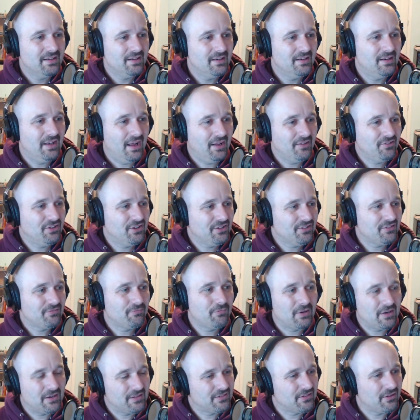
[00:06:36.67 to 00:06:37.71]
Not just
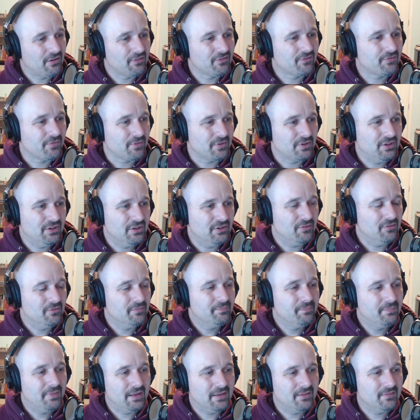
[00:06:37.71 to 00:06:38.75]
what it solves for you,
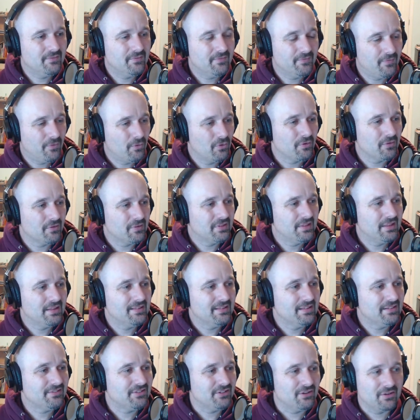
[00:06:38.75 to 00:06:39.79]
but for the
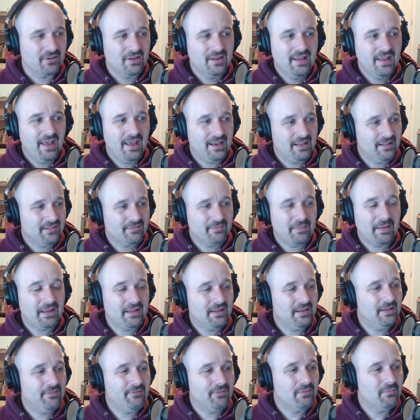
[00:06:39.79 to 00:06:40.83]
listener. And let's make
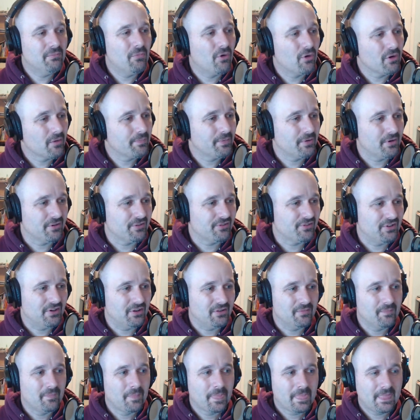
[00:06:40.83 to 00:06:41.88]
it even more
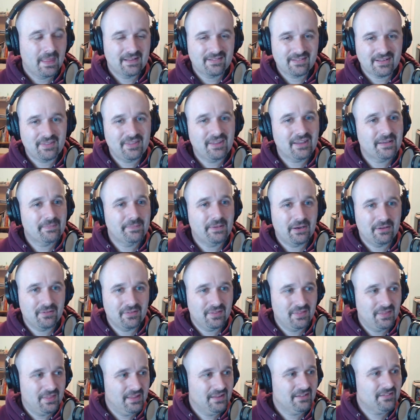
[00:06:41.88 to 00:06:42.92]
personal. As I think about
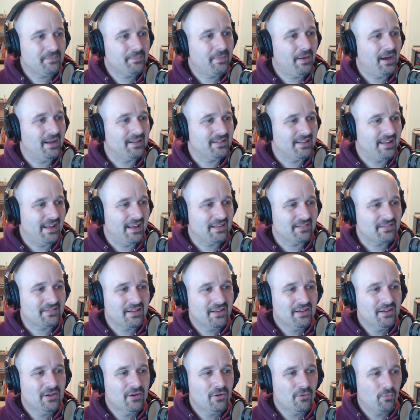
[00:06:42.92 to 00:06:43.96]
this podcast,
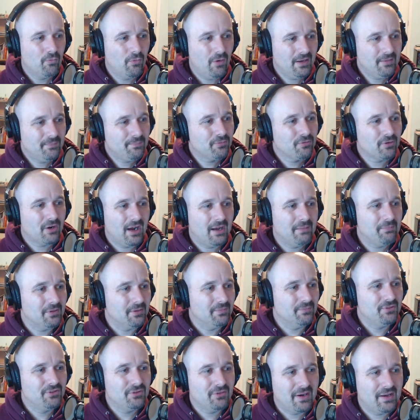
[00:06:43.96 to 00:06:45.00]
what
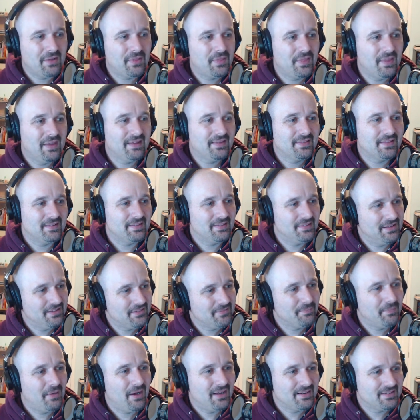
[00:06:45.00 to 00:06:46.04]
problem do I think that
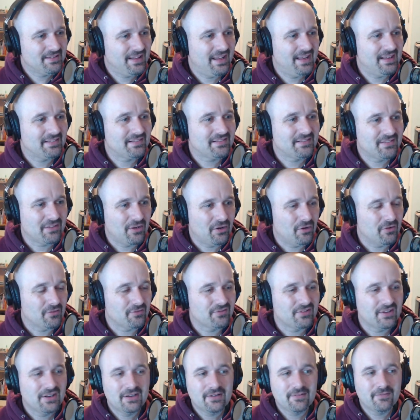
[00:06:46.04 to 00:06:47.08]
this podcast
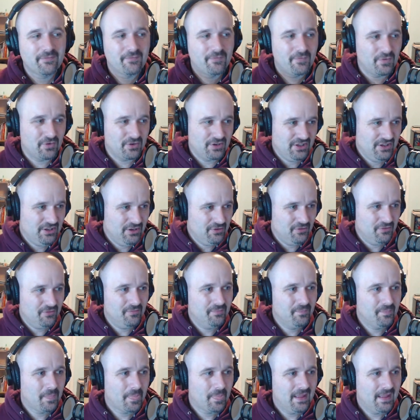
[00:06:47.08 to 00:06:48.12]
solves for
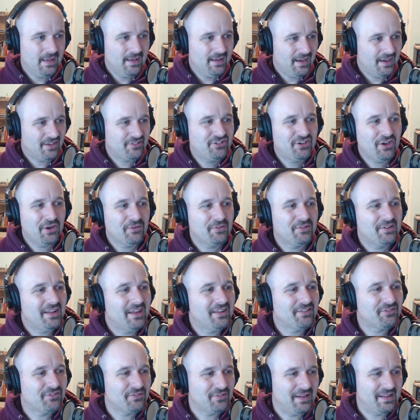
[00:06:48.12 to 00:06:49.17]
you? I shared
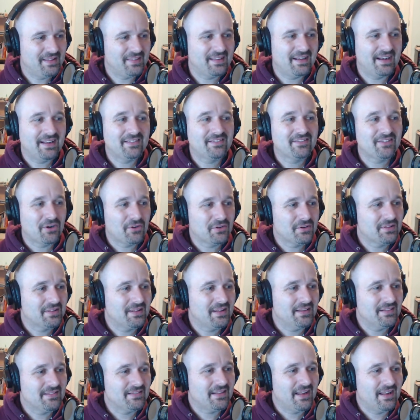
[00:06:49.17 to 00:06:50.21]
yesterday that I started
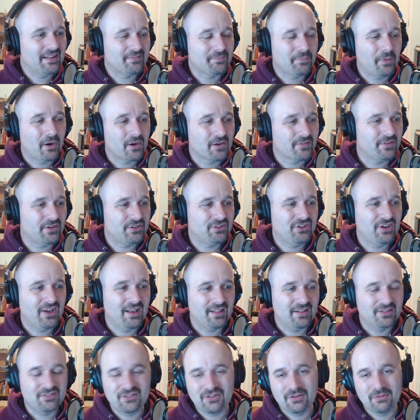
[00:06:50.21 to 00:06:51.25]
this as part of a
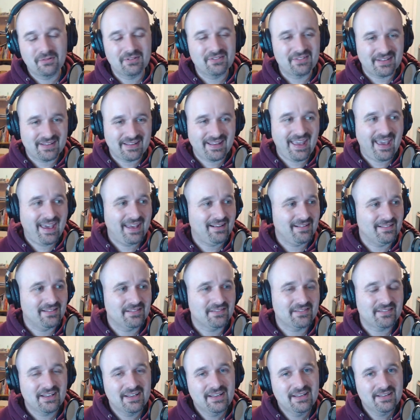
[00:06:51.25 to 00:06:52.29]
challenge. There was a
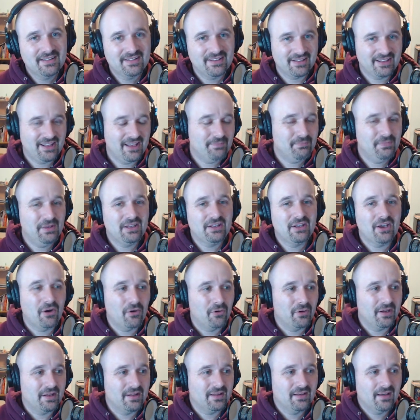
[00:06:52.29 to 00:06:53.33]
catalyst to get me
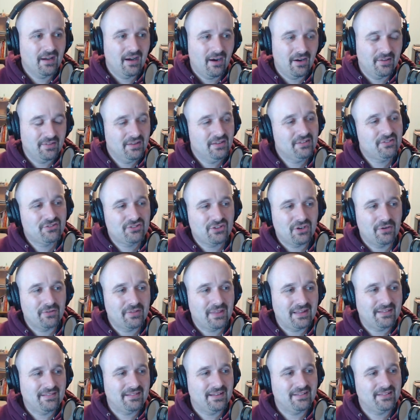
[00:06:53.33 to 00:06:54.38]
going on this show.
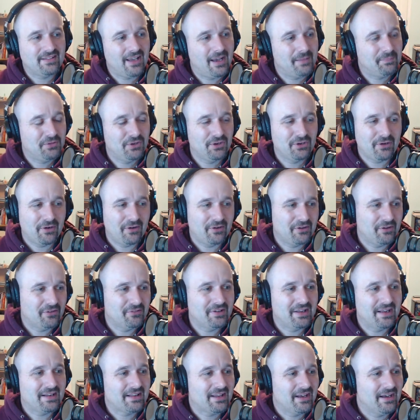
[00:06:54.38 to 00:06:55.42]
That's at
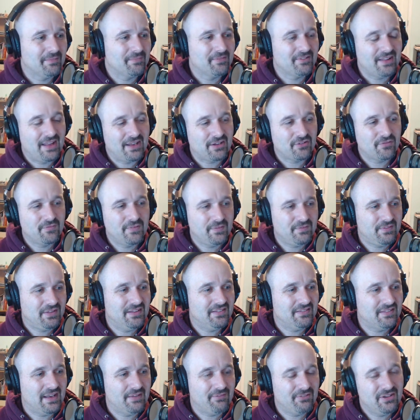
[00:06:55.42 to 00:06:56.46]

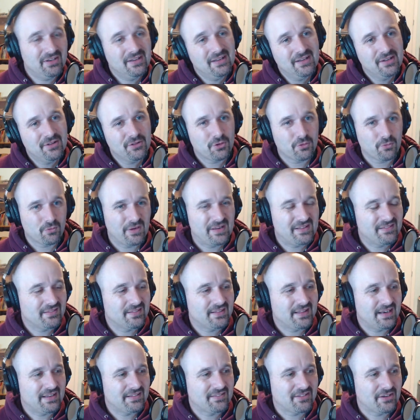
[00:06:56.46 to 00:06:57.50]
toptieraudio.com/57, the reason
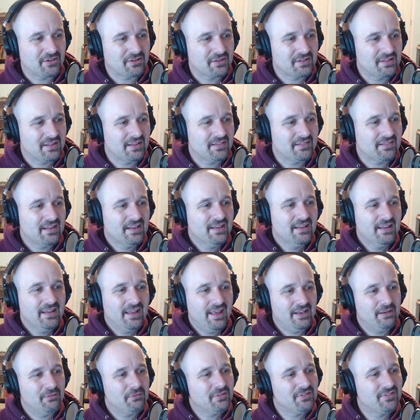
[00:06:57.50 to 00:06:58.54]
that I started this.
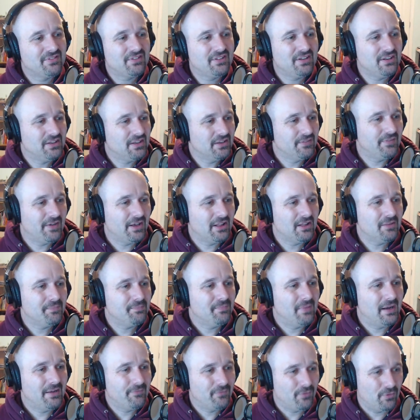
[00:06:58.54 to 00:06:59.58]
And it was to
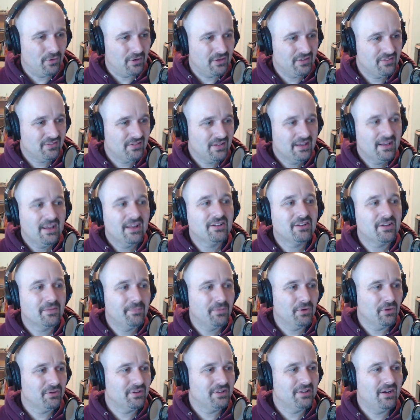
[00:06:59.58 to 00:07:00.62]
develop my voice and to
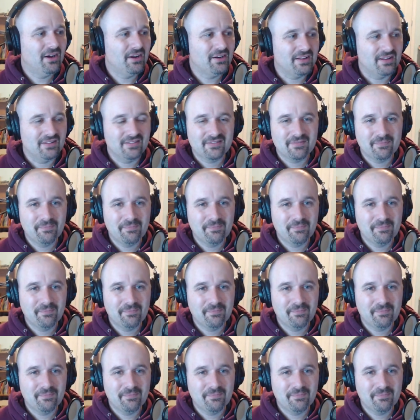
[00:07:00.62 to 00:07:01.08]
build an audience.